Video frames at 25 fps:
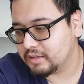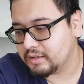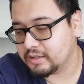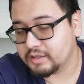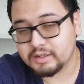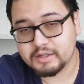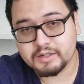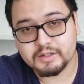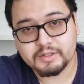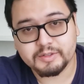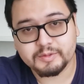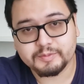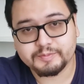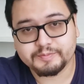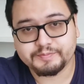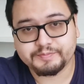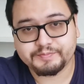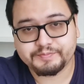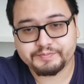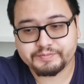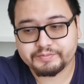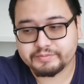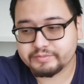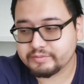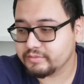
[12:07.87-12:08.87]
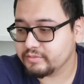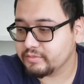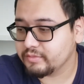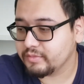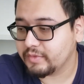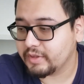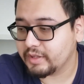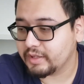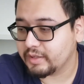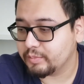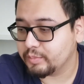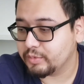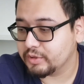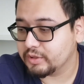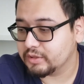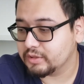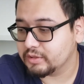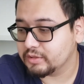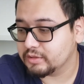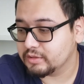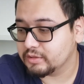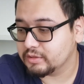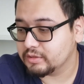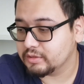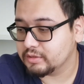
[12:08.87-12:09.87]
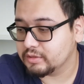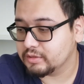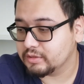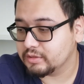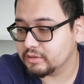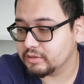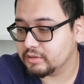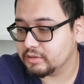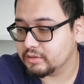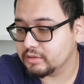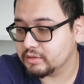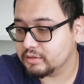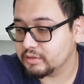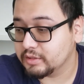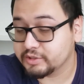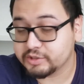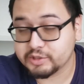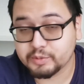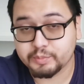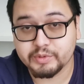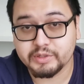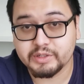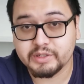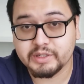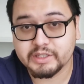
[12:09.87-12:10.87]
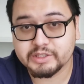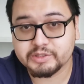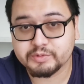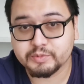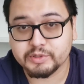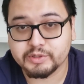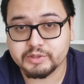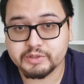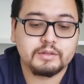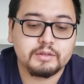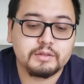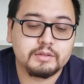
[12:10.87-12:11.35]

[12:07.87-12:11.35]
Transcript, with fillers: Um, but let's open the next one.